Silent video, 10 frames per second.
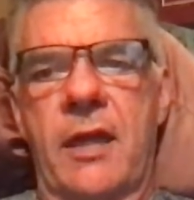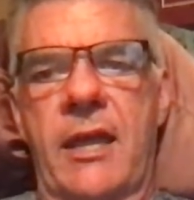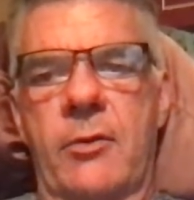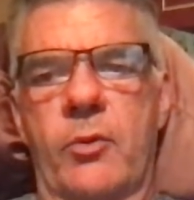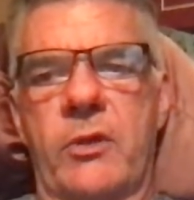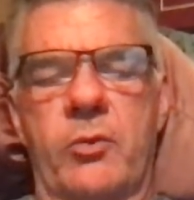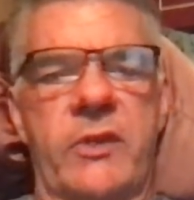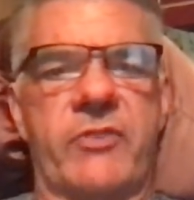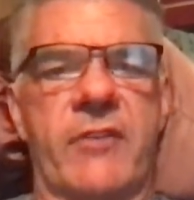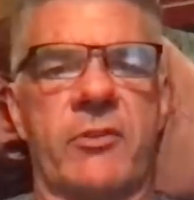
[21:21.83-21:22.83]
hey,
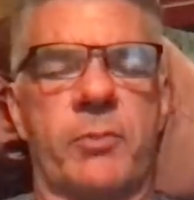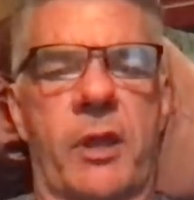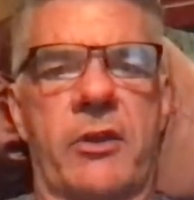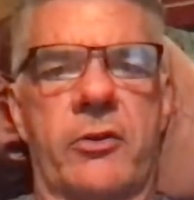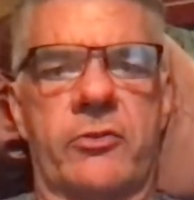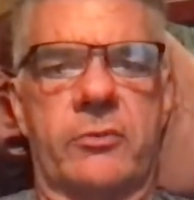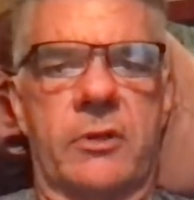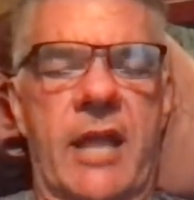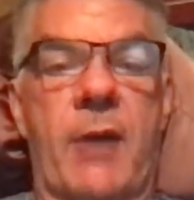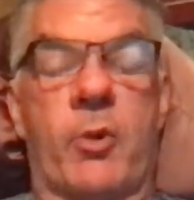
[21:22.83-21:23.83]
we've given
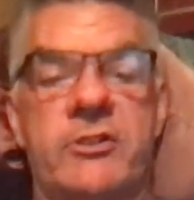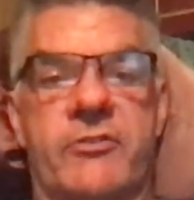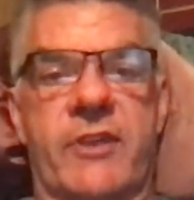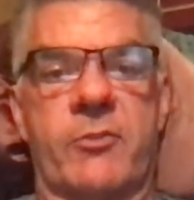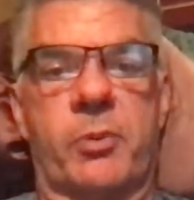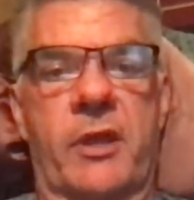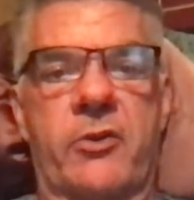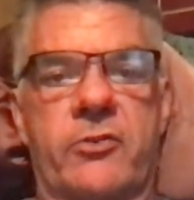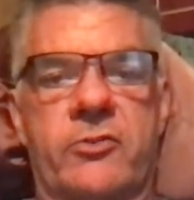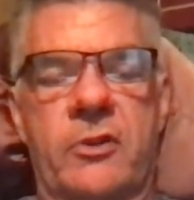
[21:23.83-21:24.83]
players, the Cowboys have given
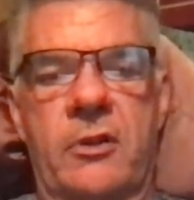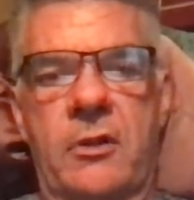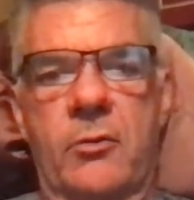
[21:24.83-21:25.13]
players